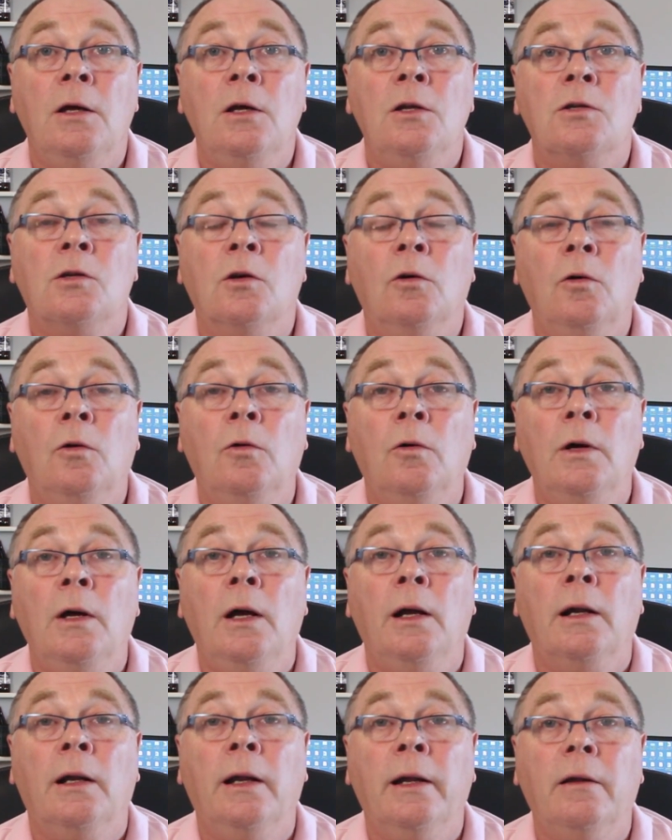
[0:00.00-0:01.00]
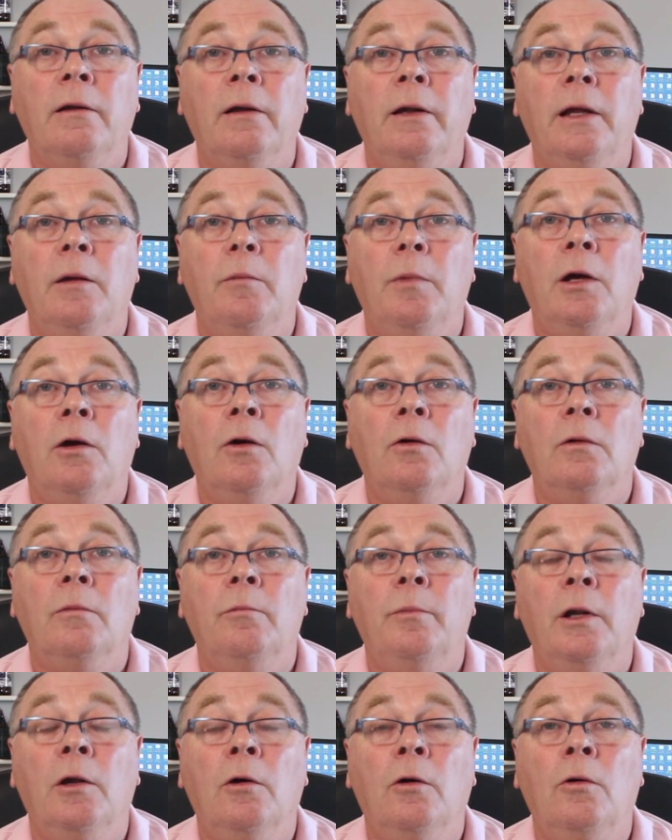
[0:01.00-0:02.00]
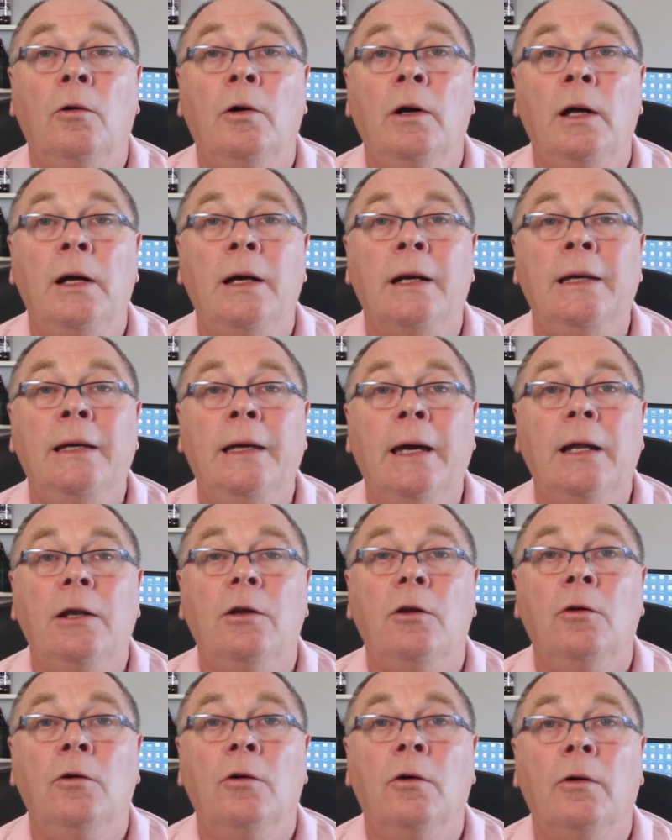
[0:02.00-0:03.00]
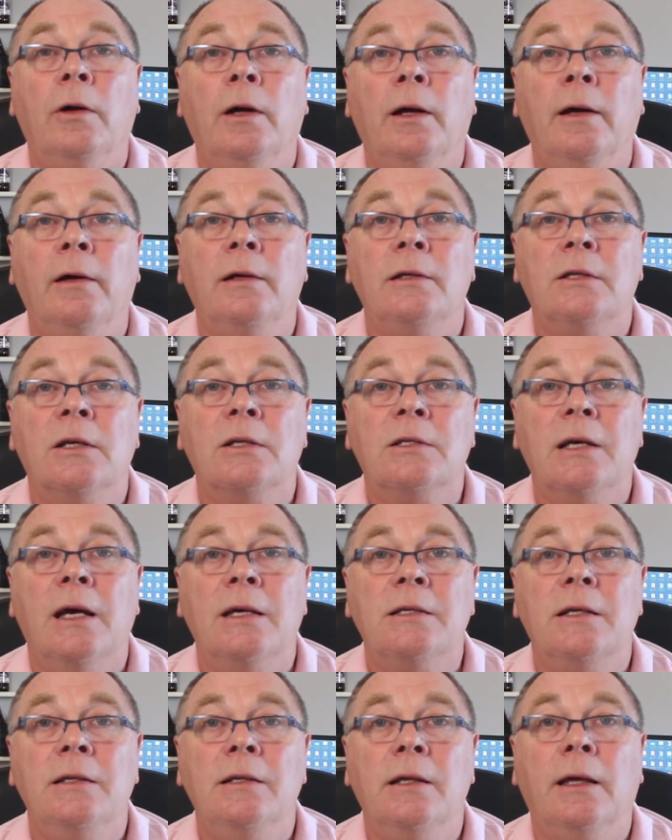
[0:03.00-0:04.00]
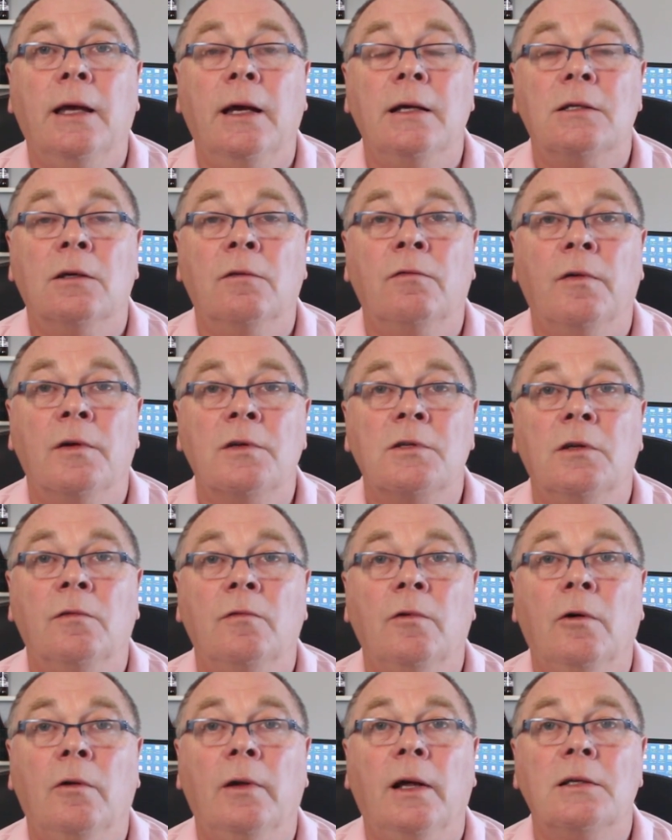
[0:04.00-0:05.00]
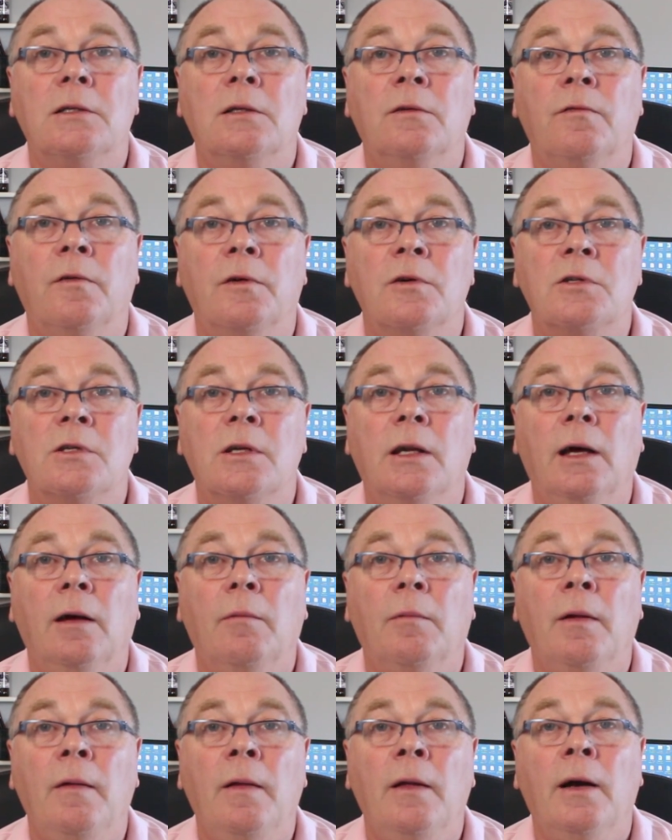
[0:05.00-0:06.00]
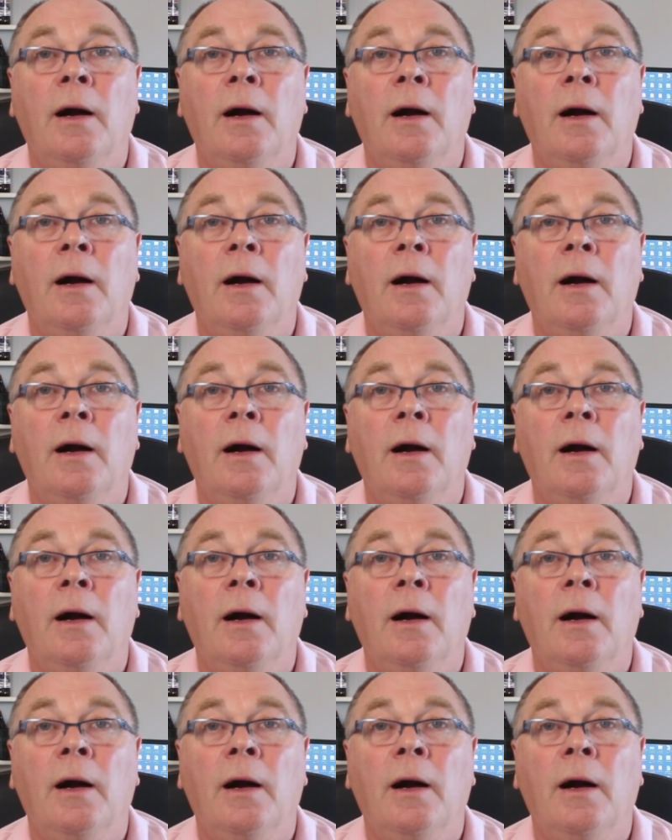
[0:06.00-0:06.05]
So click the link below, get your success indicator. First of all, that's the first step.